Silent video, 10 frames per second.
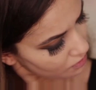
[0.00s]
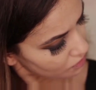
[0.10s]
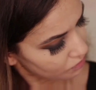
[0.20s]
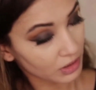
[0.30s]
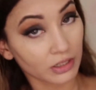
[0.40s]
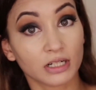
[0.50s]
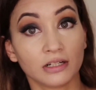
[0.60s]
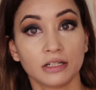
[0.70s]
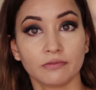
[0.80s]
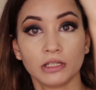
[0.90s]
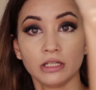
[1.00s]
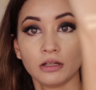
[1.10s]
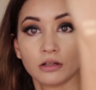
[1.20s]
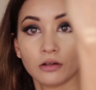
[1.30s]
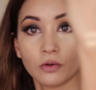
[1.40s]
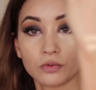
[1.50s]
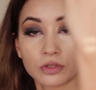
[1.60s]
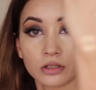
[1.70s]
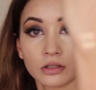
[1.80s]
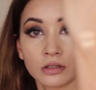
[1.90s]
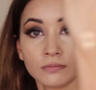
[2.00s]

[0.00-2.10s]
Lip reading: Oh, they are relatively closer.